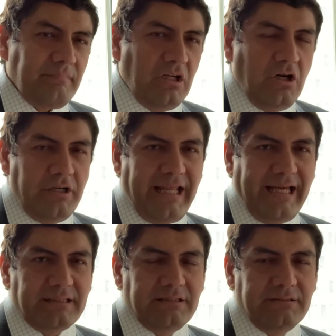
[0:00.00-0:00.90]

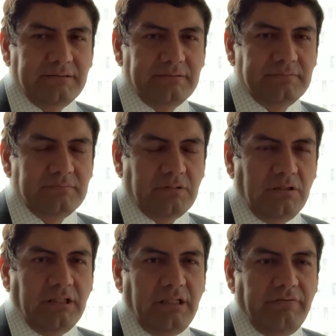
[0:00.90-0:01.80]
connect all
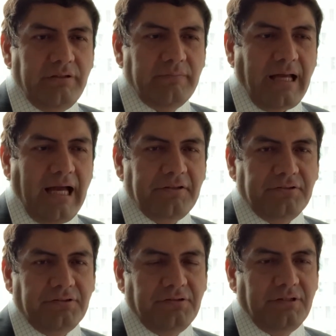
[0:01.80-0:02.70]
the different
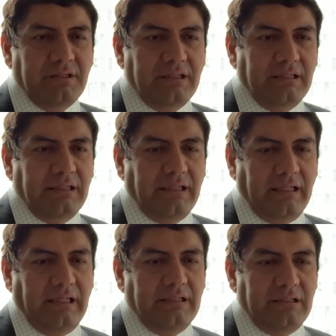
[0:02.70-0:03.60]
actors
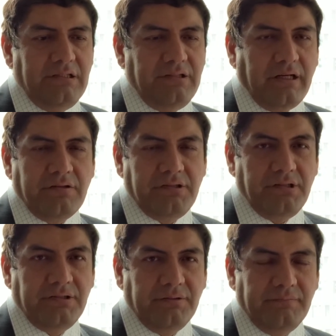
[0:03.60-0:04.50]
in this
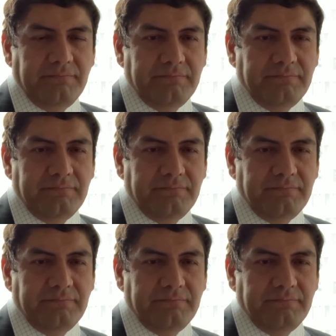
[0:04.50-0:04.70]
ecosystem